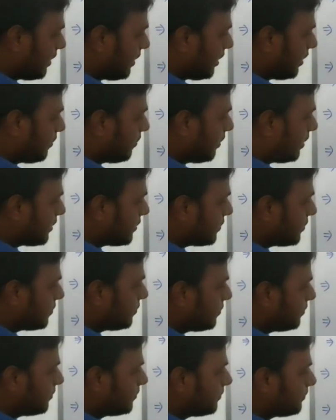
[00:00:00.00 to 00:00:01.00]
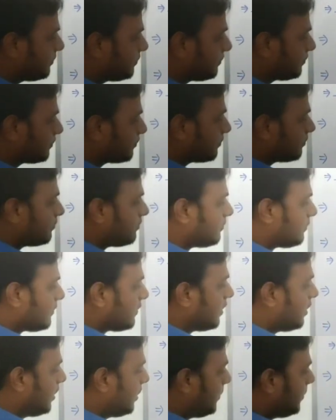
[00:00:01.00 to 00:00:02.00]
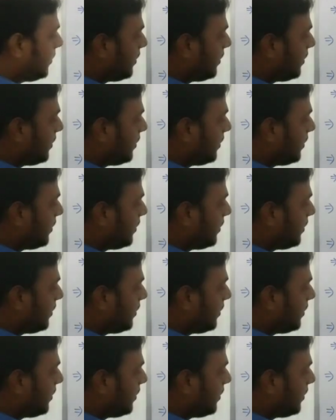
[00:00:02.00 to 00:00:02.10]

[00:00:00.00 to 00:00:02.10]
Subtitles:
equals to, if